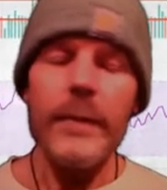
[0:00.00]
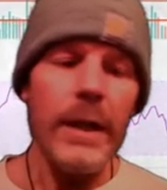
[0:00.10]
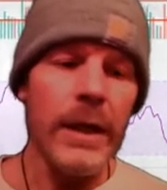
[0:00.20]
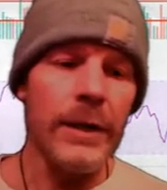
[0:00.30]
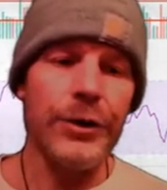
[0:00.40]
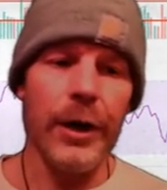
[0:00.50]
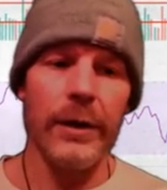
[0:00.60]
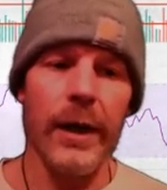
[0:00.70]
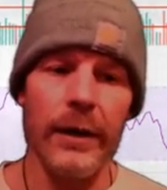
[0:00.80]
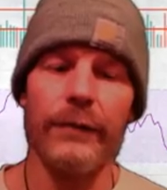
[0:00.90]
and
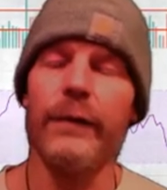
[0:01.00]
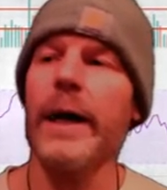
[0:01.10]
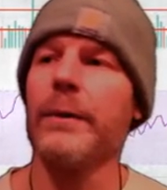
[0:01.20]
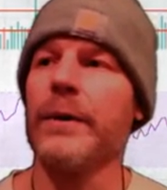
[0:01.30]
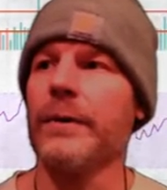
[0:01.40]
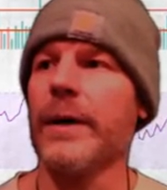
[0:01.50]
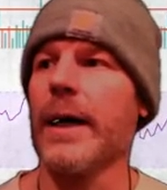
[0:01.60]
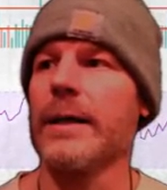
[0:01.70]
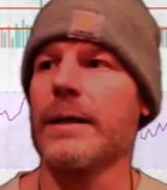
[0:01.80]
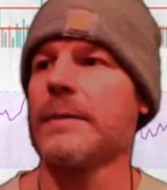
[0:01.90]
chart on the fly with you
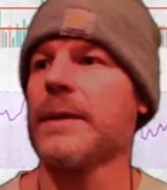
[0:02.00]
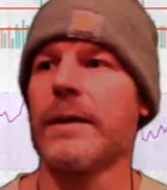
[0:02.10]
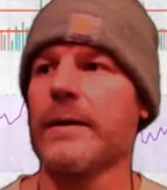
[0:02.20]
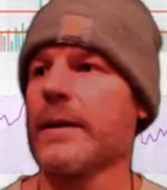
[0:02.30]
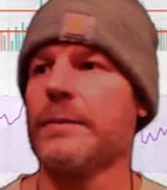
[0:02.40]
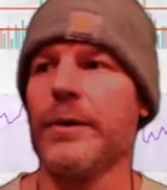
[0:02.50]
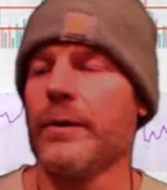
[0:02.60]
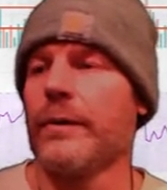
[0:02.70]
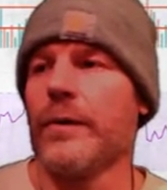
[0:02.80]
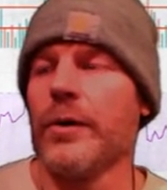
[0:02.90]
guys is because it's
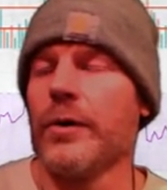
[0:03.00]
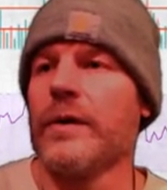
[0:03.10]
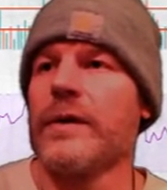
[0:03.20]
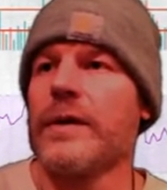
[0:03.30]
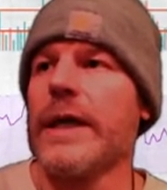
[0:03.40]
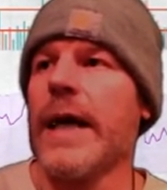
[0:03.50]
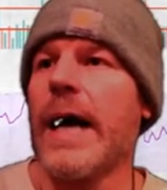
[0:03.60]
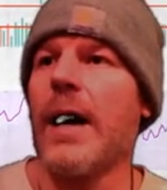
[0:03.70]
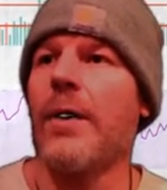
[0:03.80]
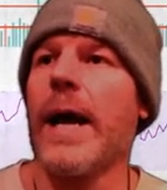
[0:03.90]
beautiful. You can see
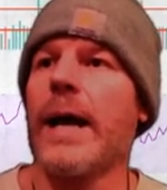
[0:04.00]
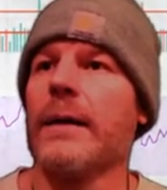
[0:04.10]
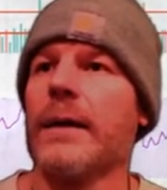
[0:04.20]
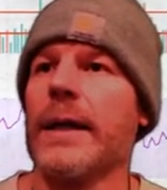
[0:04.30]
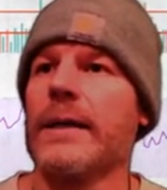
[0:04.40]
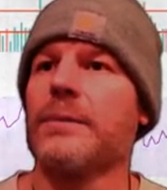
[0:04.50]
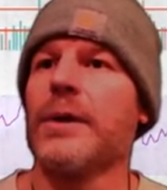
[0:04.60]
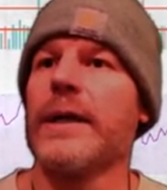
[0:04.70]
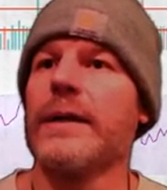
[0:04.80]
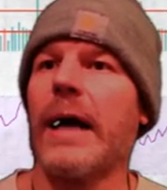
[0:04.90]
how analytics
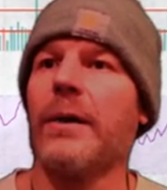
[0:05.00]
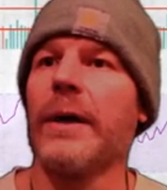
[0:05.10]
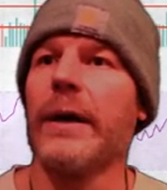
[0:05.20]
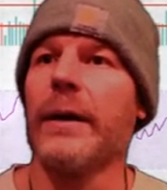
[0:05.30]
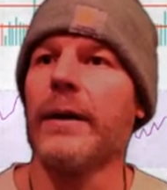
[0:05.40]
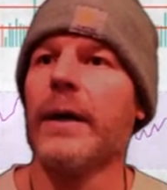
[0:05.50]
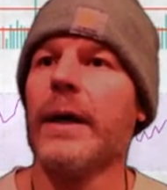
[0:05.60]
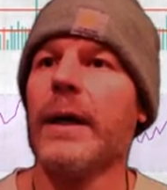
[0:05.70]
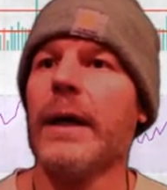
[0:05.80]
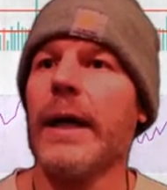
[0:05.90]
plays out here
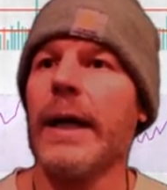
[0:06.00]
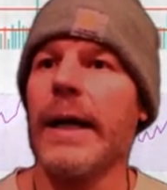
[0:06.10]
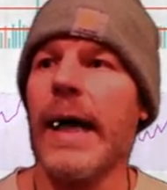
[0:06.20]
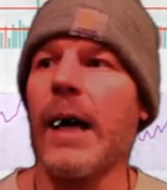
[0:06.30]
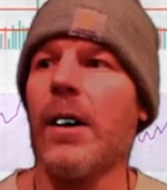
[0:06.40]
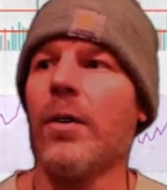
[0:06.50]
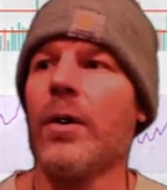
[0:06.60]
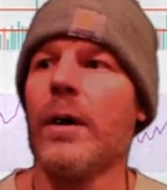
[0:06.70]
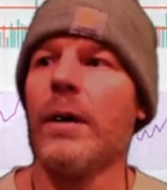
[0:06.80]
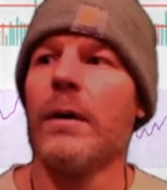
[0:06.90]
and how
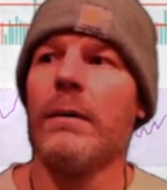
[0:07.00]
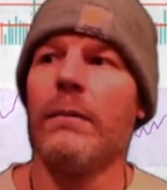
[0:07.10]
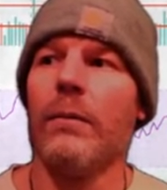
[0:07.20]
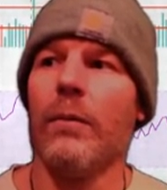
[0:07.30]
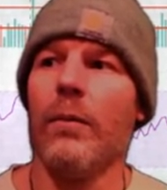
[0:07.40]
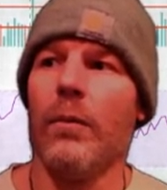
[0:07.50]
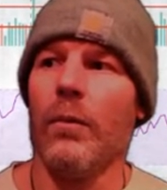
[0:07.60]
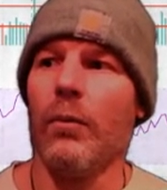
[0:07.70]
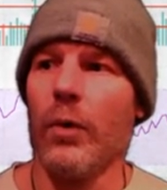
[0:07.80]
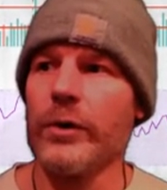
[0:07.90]

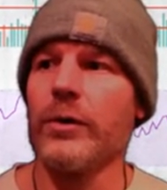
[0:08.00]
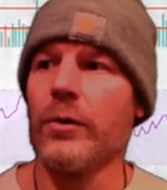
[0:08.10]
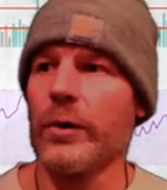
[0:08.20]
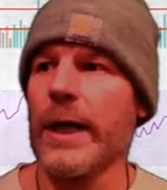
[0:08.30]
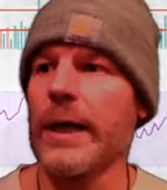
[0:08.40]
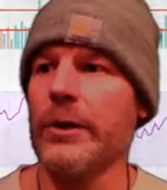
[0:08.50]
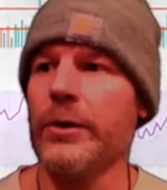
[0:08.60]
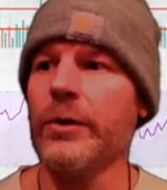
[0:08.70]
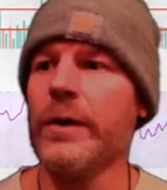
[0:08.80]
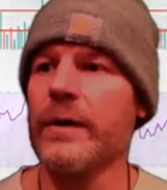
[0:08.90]
once you learn how to
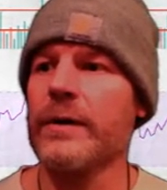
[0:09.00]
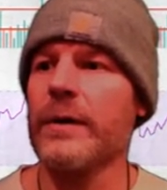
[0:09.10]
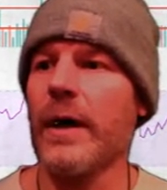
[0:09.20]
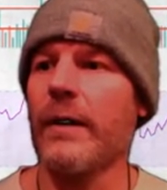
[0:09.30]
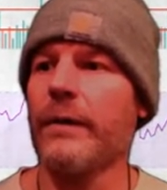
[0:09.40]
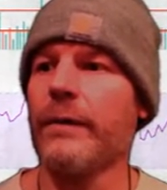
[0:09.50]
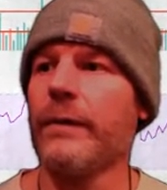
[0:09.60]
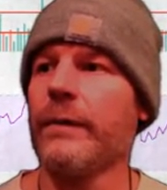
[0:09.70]
do this stuff,